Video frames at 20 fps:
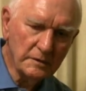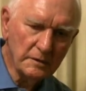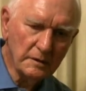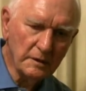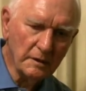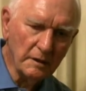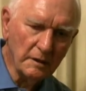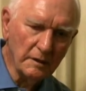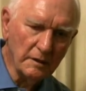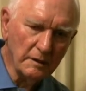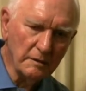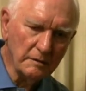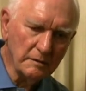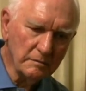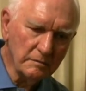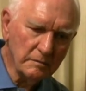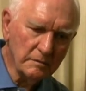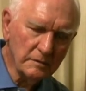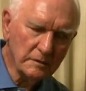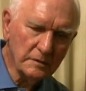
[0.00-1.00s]
or the,
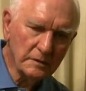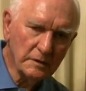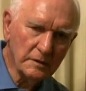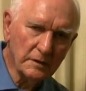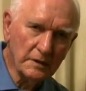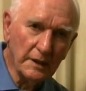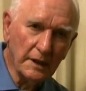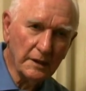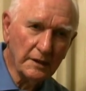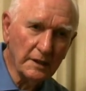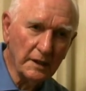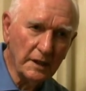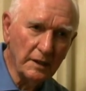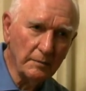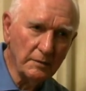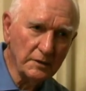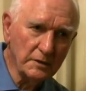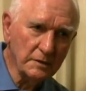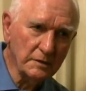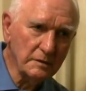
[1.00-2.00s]
at that time
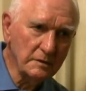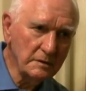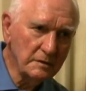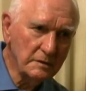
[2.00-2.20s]
it's